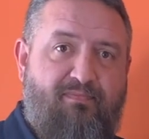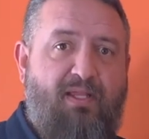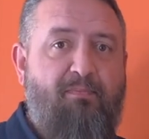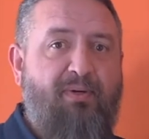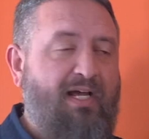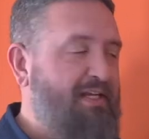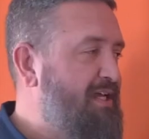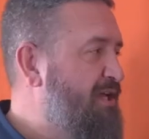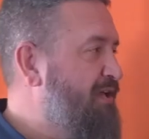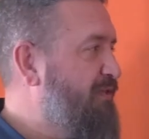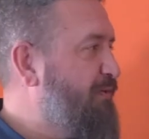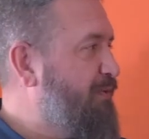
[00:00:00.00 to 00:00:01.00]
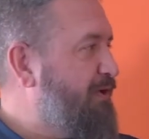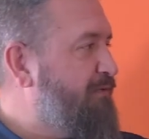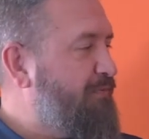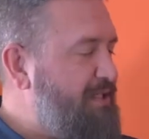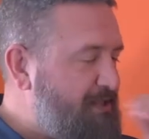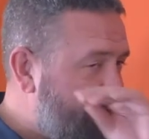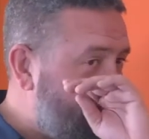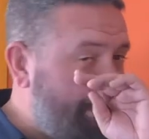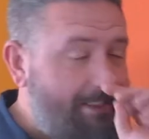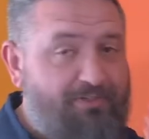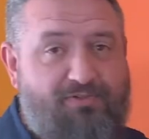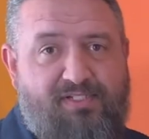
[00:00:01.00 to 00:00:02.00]
But the word rich is an
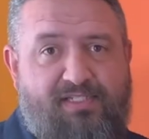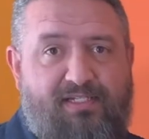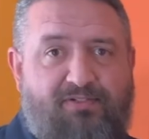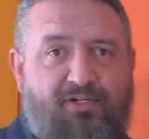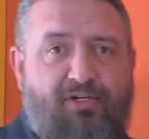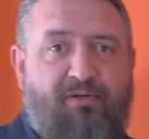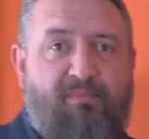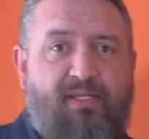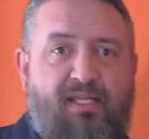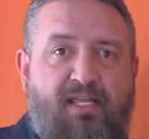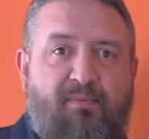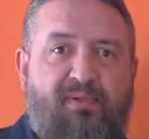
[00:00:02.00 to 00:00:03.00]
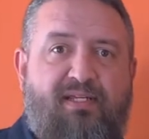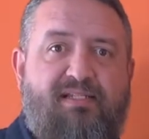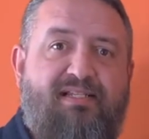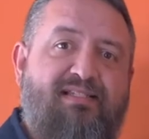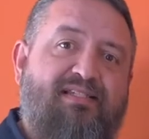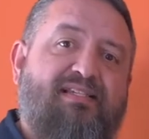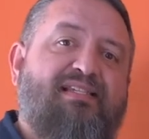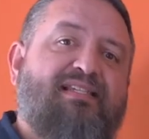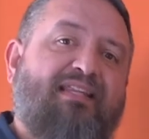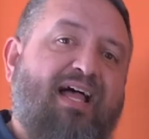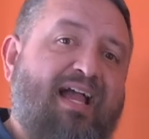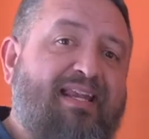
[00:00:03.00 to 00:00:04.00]
interesting term because it's a
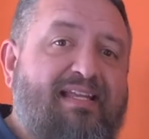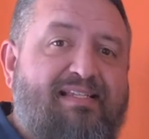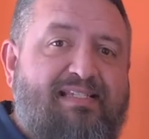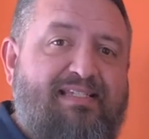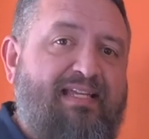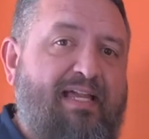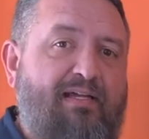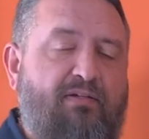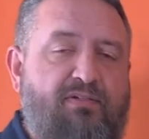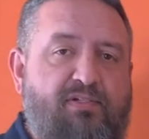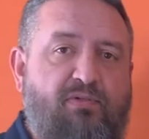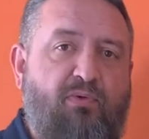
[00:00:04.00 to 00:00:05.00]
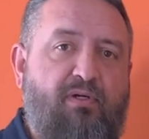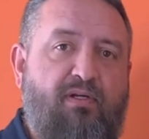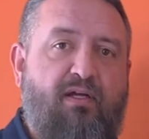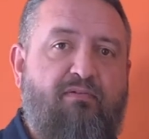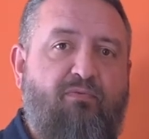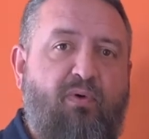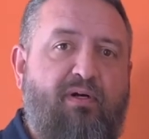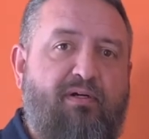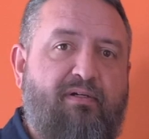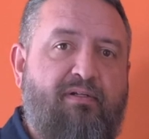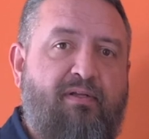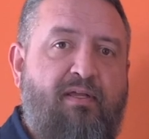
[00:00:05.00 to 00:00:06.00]
sliding scale sort of
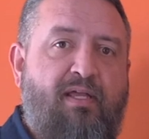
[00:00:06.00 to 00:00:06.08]
word.